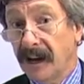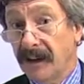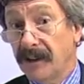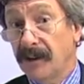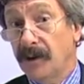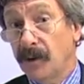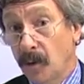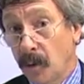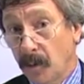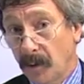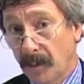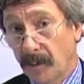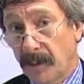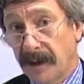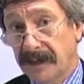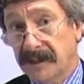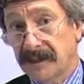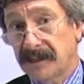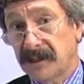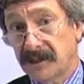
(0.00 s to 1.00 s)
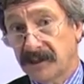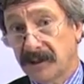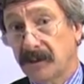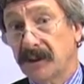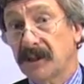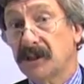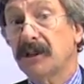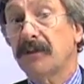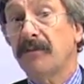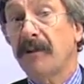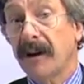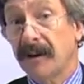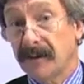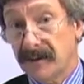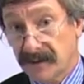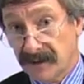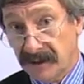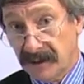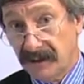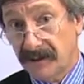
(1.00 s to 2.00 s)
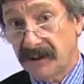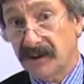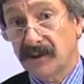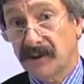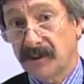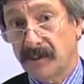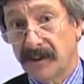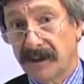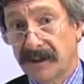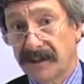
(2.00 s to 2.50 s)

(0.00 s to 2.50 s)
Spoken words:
the normal brain tissue which surrounds the tumour